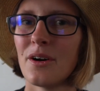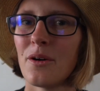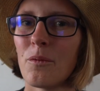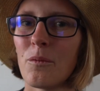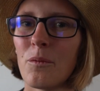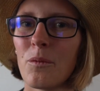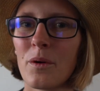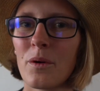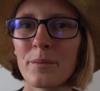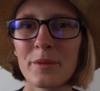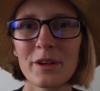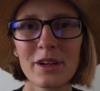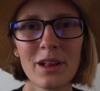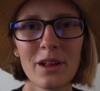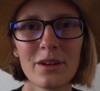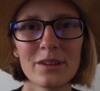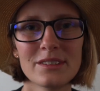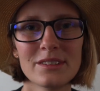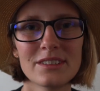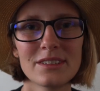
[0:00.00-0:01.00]
warmer
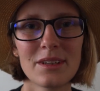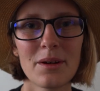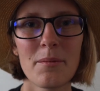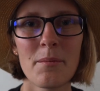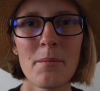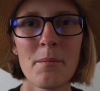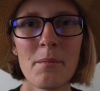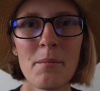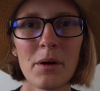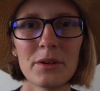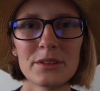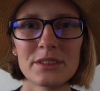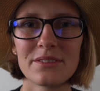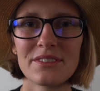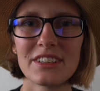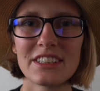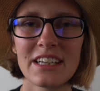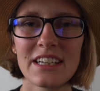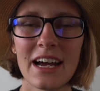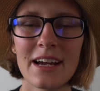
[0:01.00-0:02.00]
clothes most
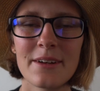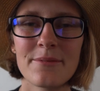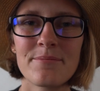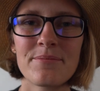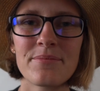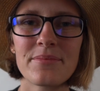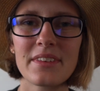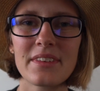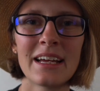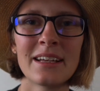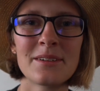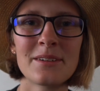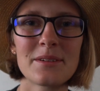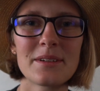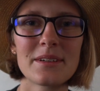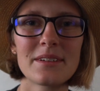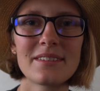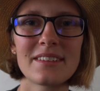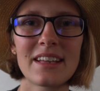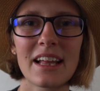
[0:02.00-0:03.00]
of the time,
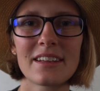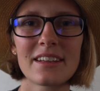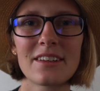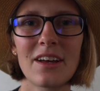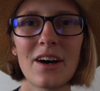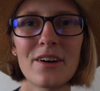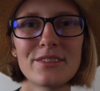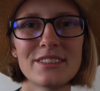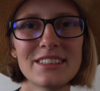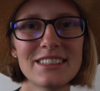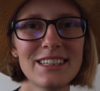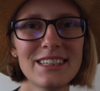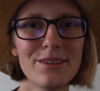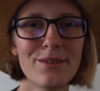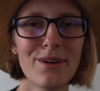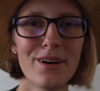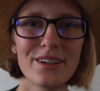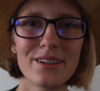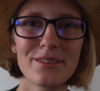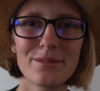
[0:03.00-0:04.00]
and that's obviously
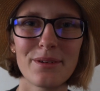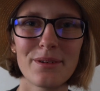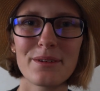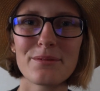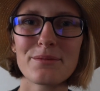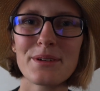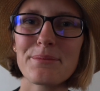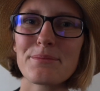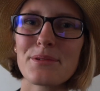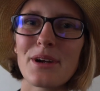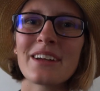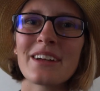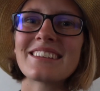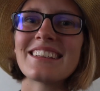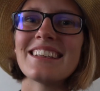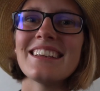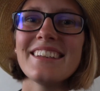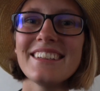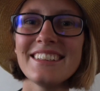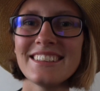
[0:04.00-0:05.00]
what we
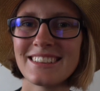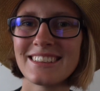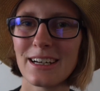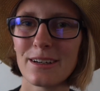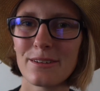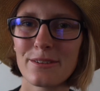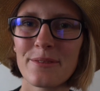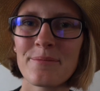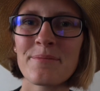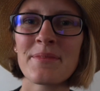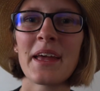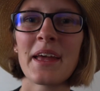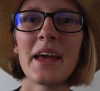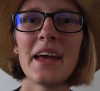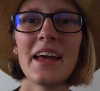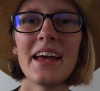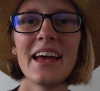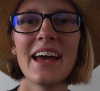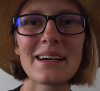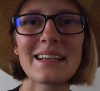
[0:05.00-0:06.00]
brought the least of.
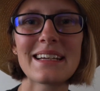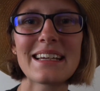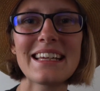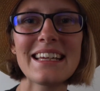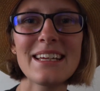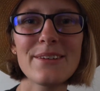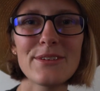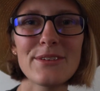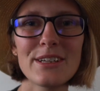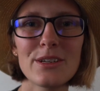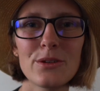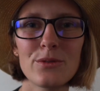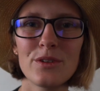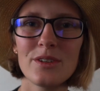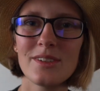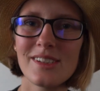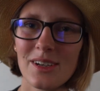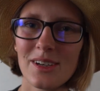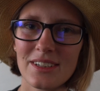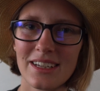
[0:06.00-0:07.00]
But even
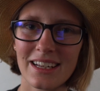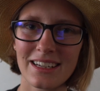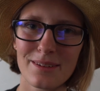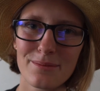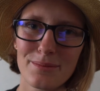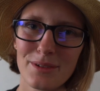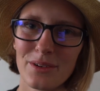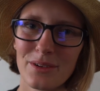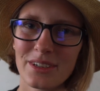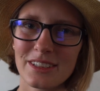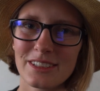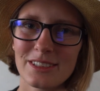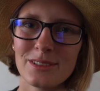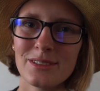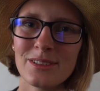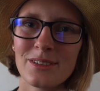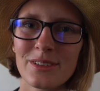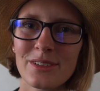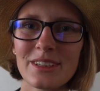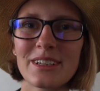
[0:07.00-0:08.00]
if you don't end up going
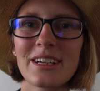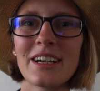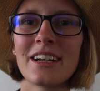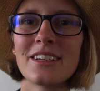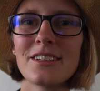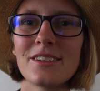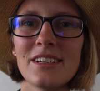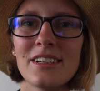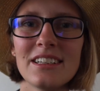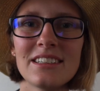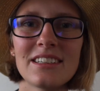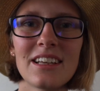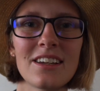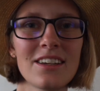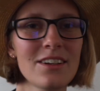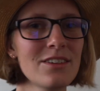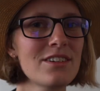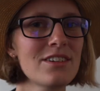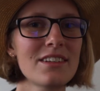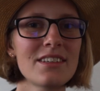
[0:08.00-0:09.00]
to northern countries
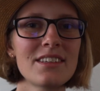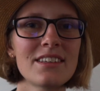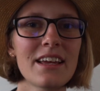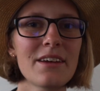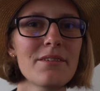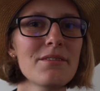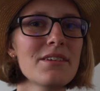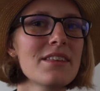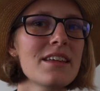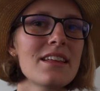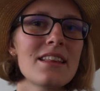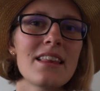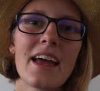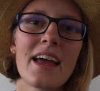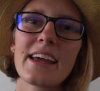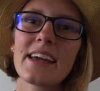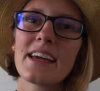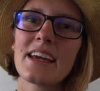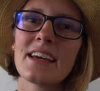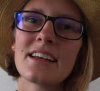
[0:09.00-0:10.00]
and you just stay within
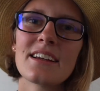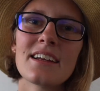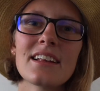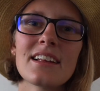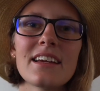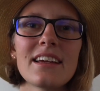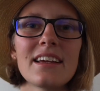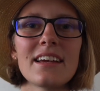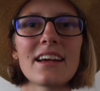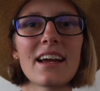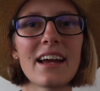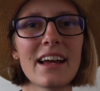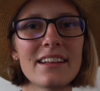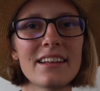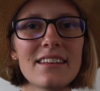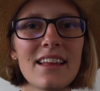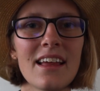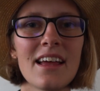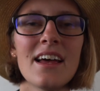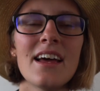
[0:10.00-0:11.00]
like Italy
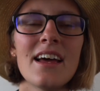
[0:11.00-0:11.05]
and